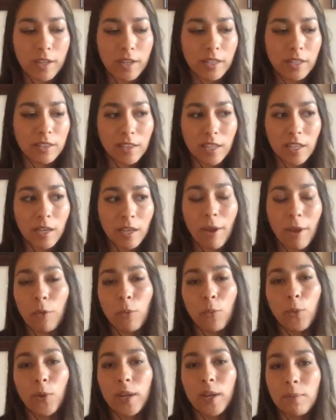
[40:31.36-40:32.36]
think about
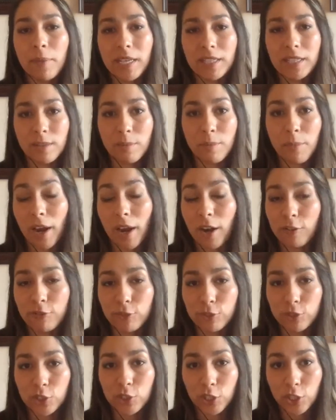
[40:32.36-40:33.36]
what makes them
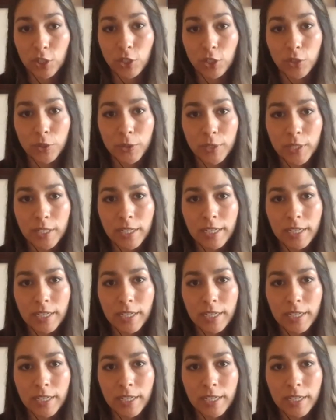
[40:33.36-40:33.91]
powerful to you.